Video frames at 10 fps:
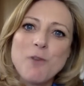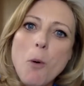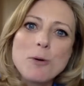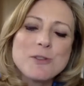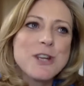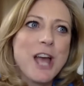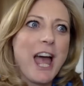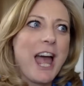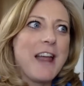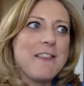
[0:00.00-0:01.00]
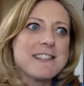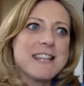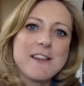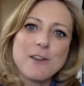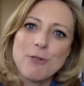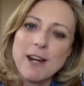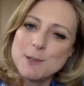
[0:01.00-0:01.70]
vote, they take their right to